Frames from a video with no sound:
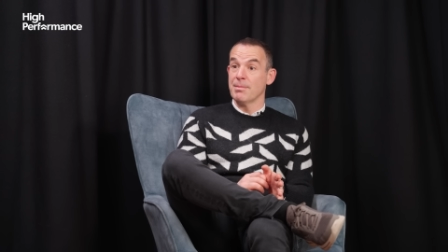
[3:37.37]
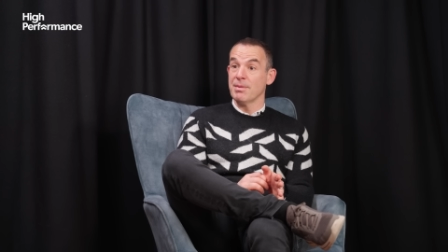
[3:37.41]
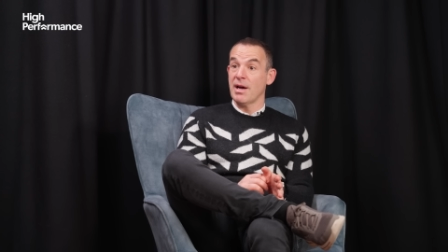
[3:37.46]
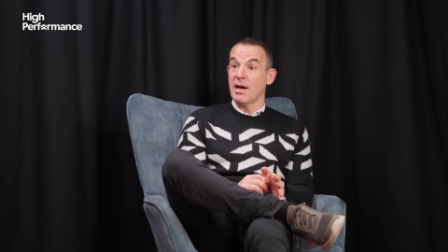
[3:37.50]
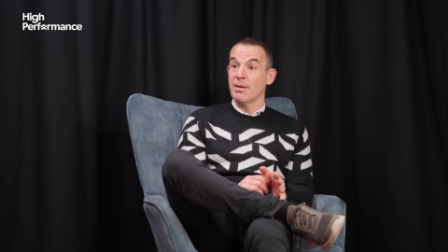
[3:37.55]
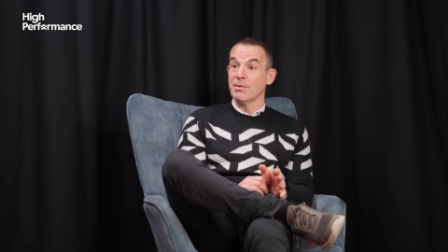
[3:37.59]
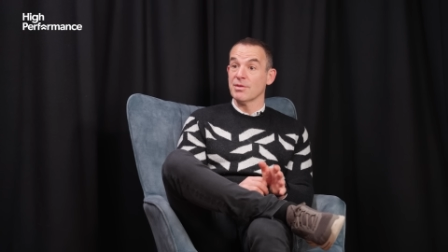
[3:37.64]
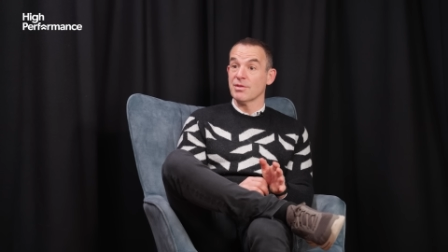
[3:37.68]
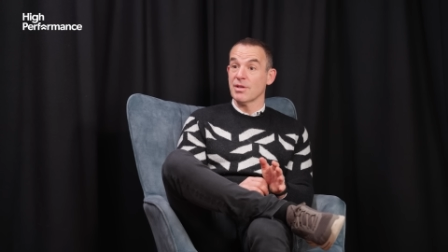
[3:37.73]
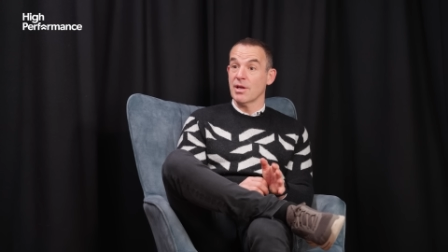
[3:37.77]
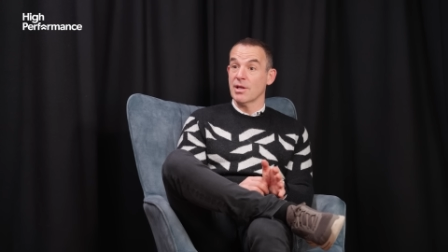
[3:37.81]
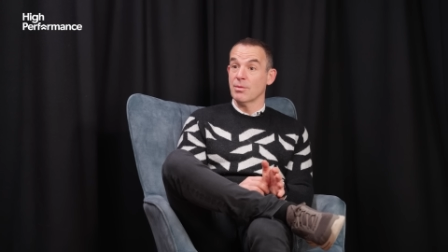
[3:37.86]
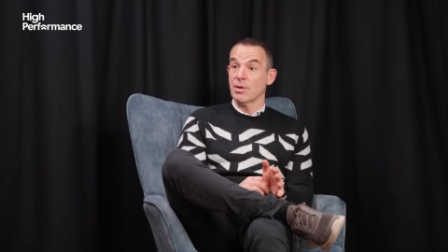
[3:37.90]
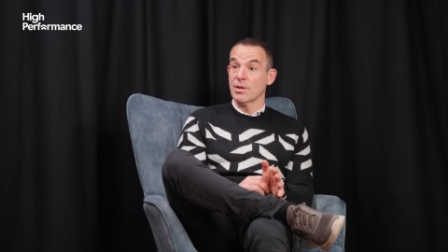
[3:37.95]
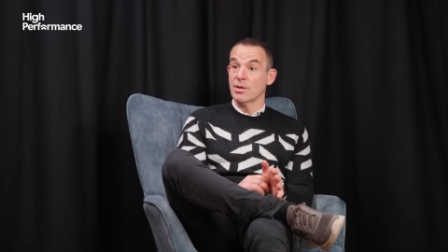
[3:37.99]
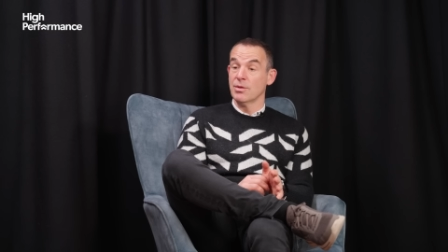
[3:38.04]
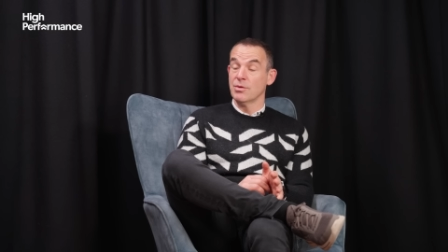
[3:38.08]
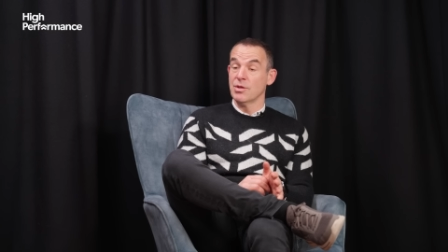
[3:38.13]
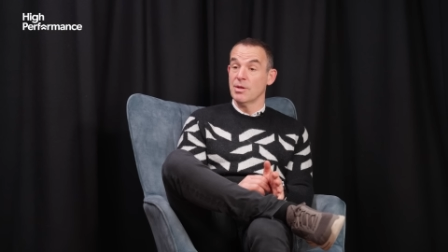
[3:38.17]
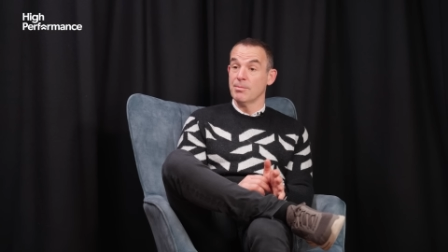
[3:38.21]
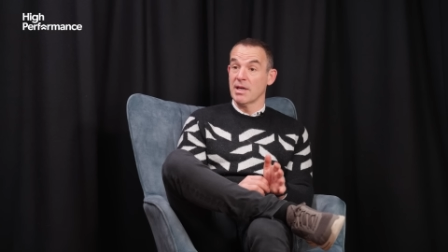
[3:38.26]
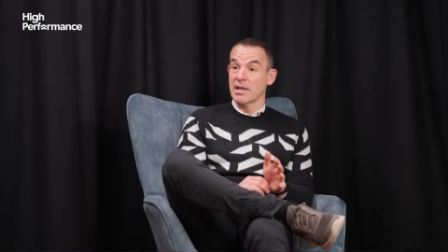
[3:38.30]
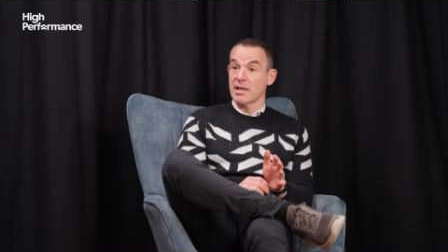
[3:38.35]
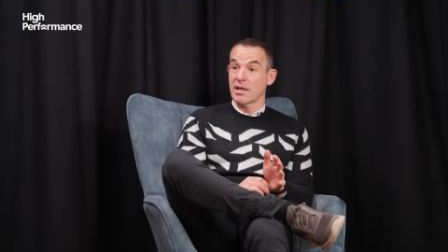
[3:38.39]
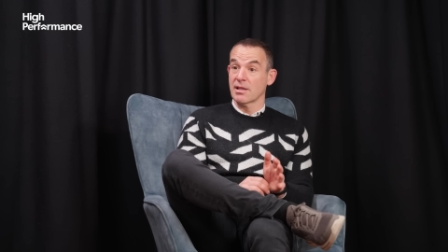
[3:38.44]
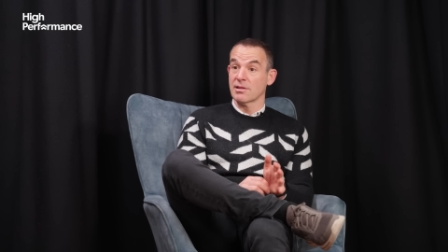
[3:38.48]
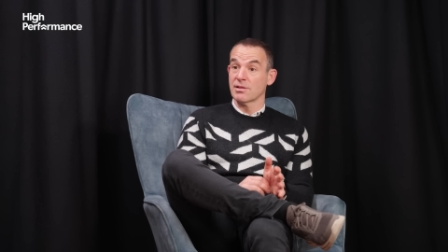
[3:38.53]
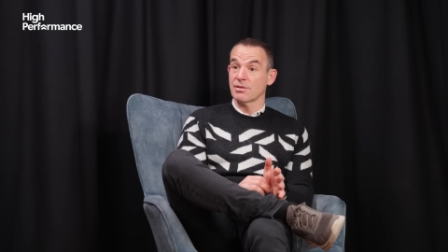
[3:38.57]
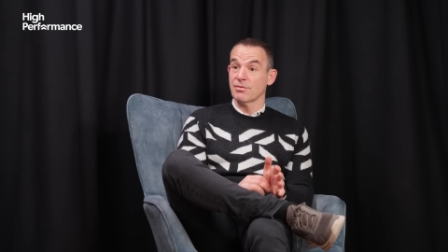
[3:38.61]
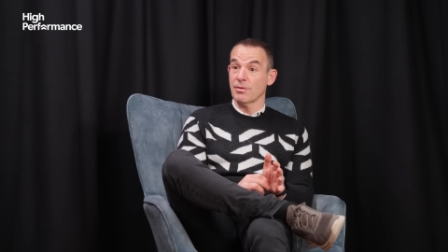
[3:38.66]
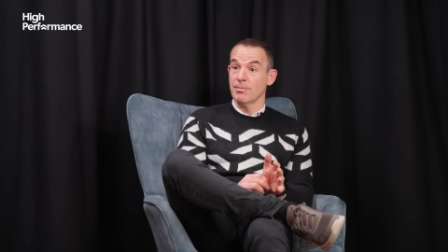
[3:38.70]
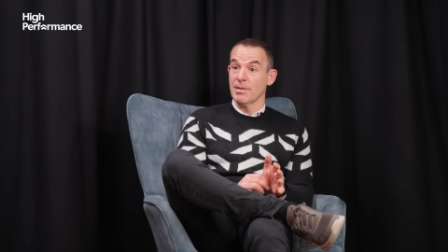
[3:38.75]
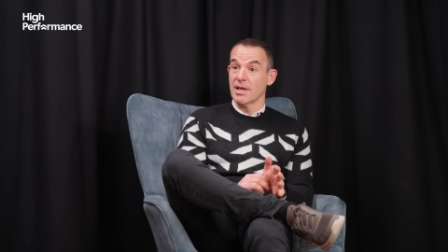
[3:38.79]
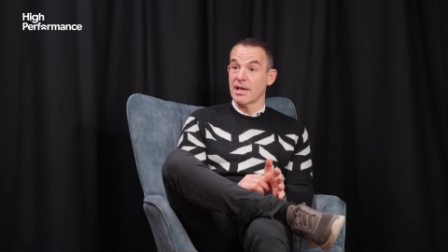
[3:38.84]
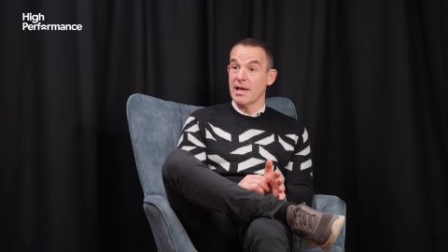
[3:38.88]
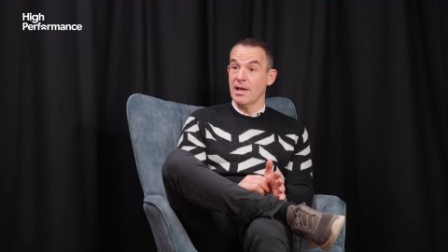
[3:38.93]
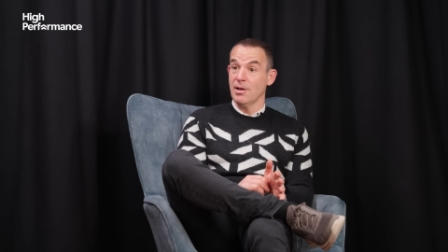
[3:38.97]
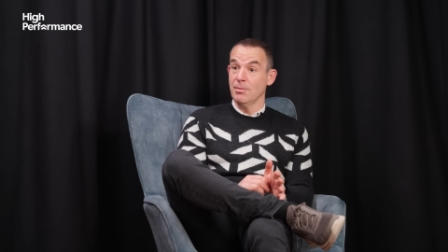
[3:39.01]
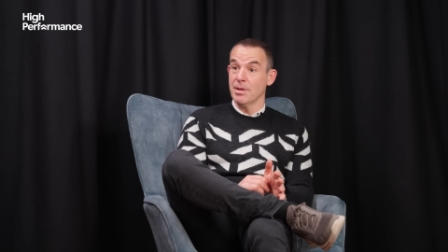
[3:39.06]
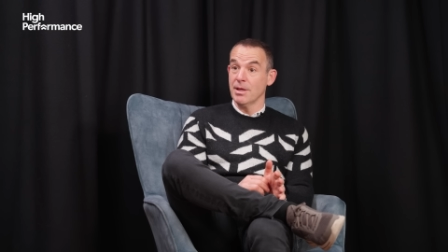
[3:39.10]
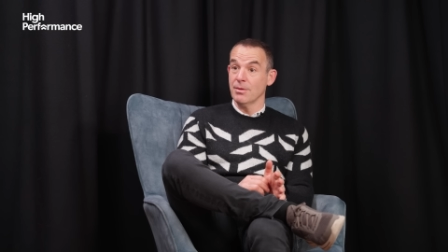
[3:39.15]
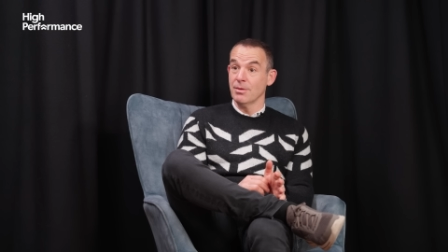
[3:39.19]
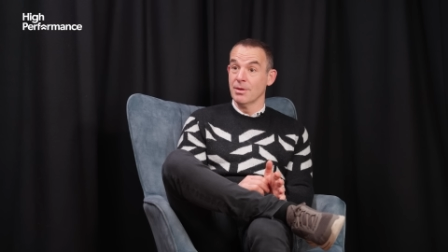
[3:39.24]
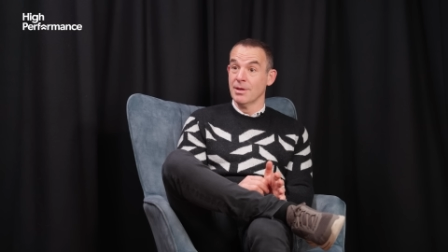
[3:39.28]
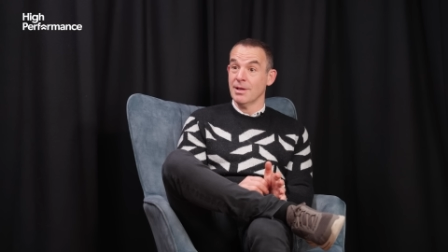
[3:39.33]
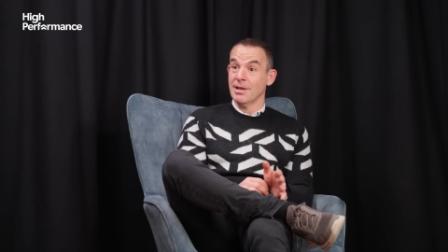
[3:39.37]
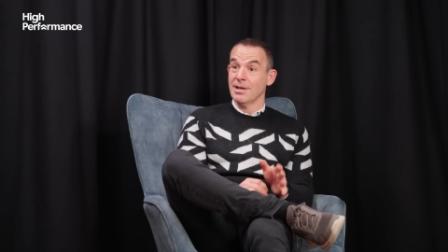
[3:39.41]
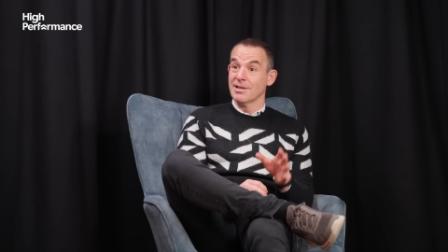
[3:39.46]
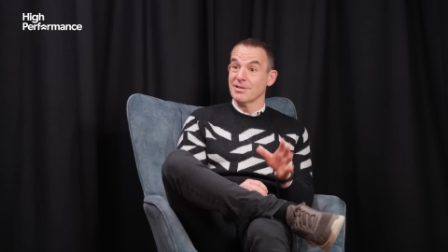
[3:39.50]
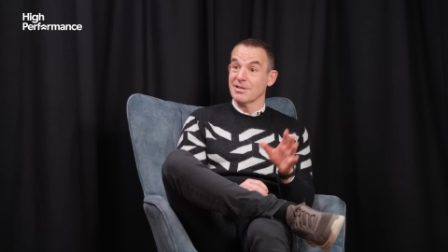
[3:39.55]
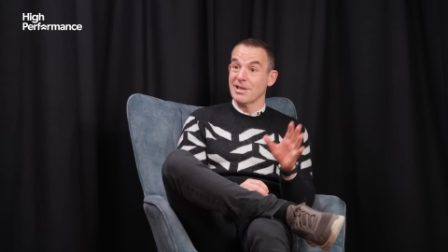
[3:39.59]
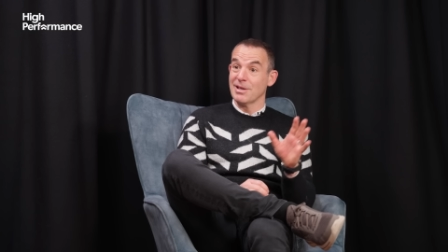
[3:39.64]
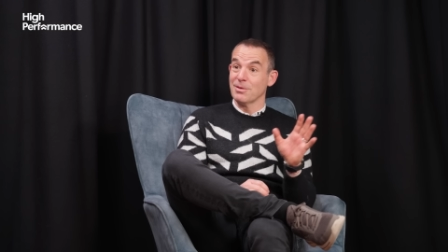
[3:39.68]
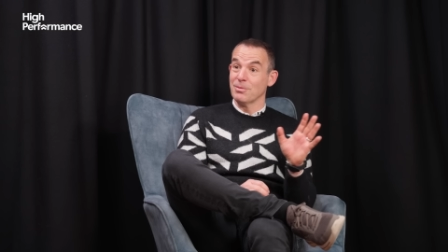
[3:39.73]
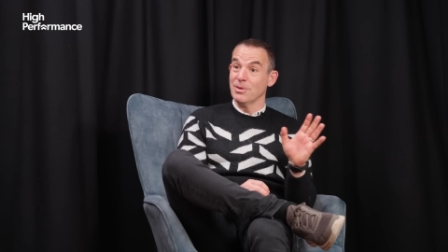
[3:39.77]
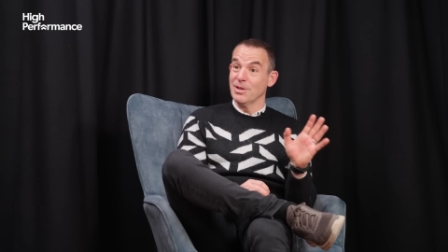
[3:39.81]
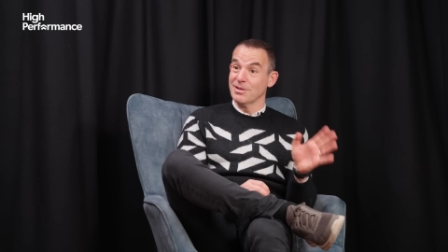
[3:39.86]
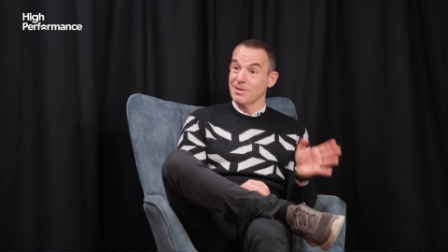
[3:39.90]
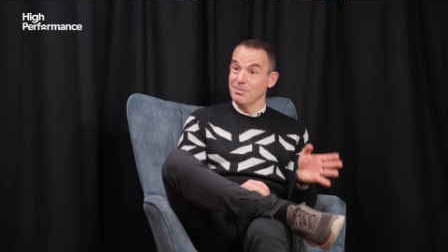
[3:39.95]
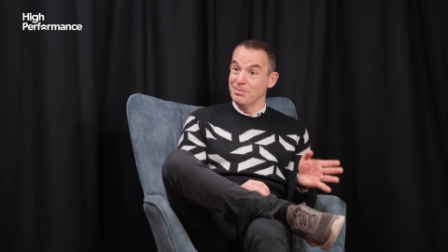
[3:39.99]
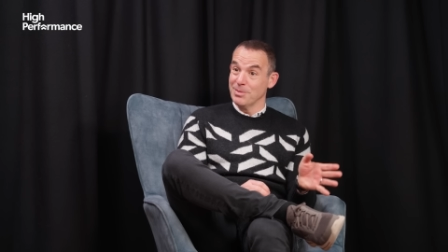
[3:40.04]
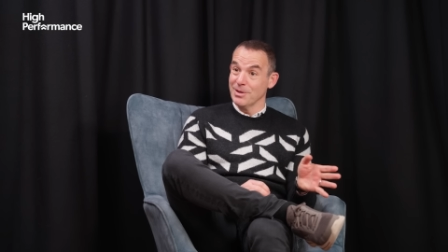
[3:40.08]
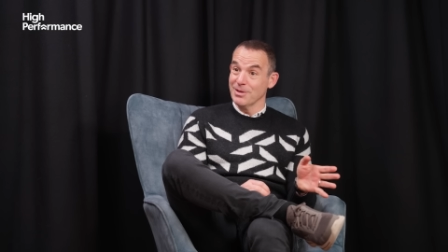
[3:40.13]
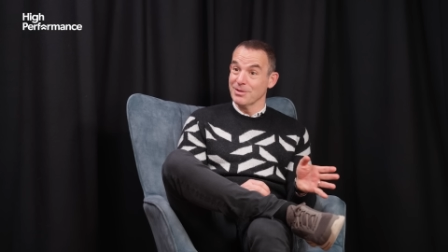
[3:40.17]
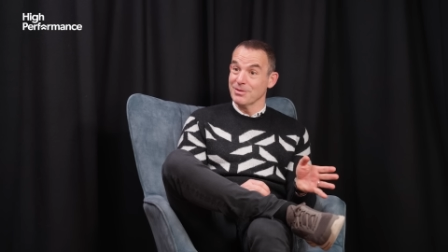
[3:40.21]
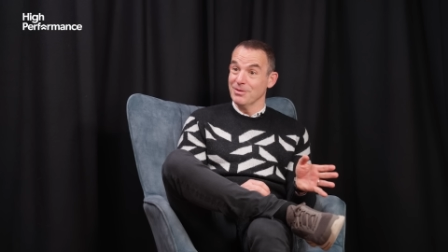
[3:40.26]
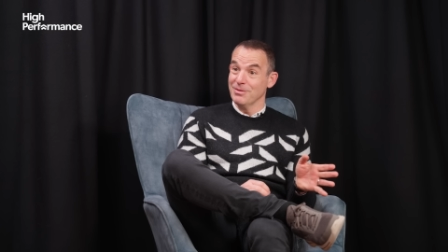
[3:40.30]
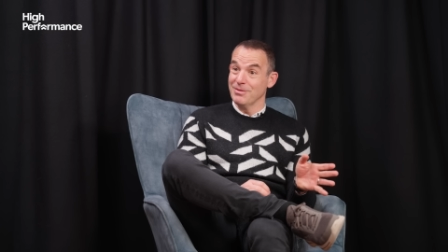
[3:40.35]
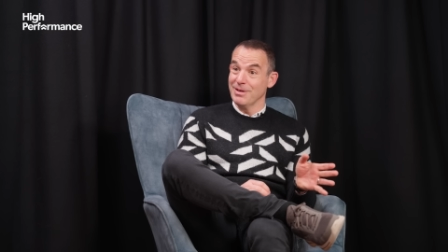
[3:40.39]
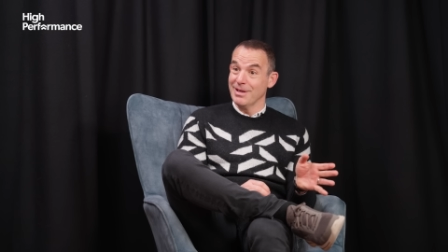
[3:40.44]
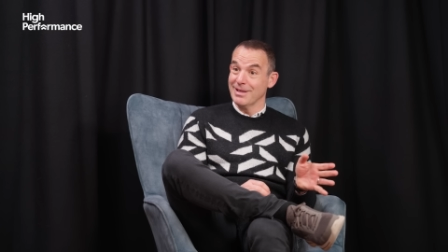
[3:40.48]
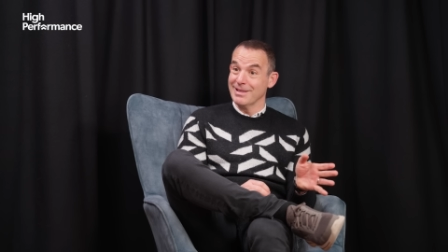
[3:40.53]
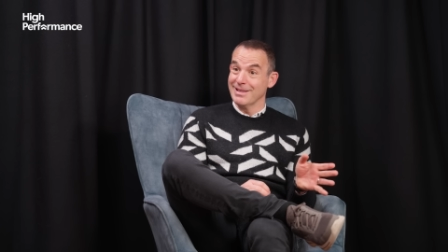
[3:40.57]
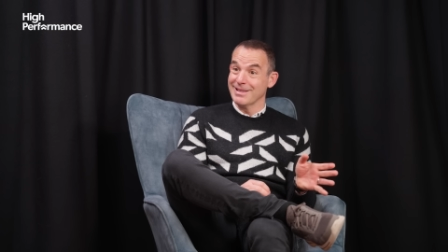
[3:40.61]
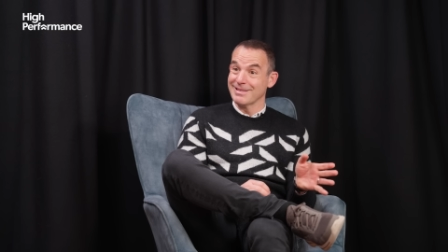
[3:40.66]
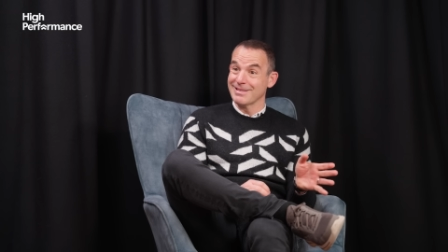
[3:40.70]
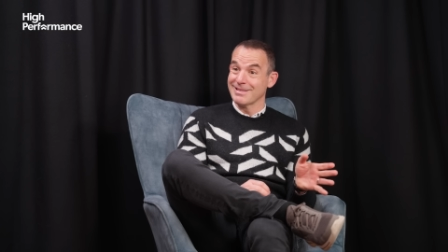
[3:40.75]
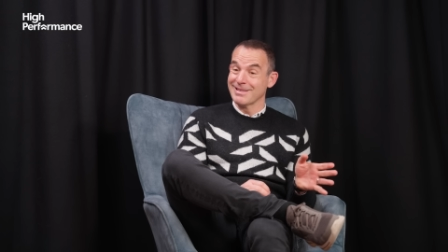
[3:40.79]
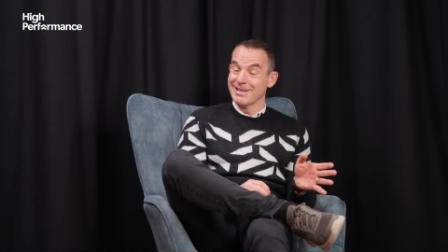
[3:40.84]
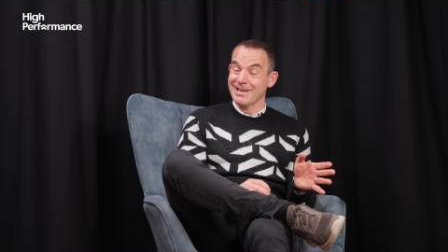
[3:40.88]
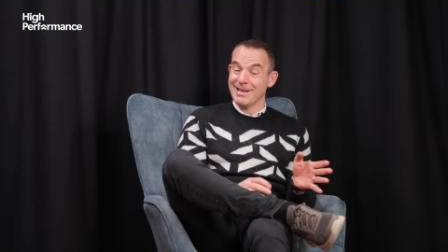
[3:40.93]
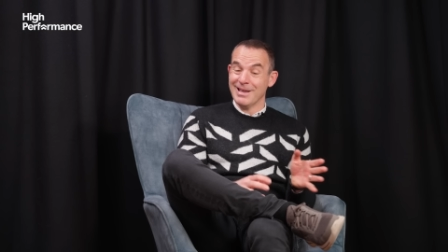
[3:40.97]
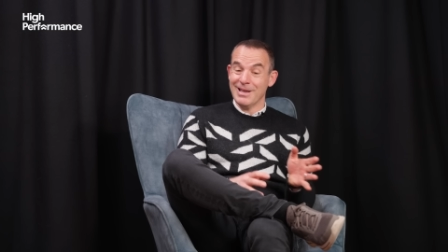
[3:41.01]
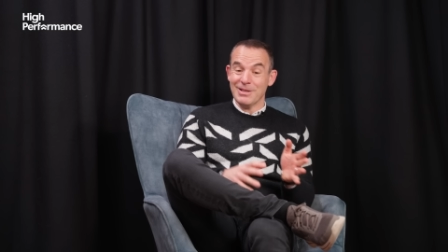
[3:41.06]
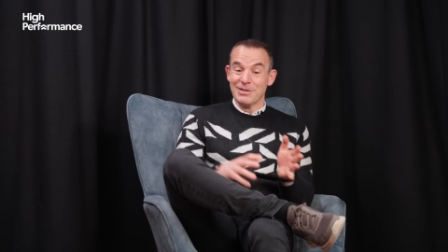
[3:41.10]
but I was the only one who knew my ISA from my elbow because I'd worked in personal finance.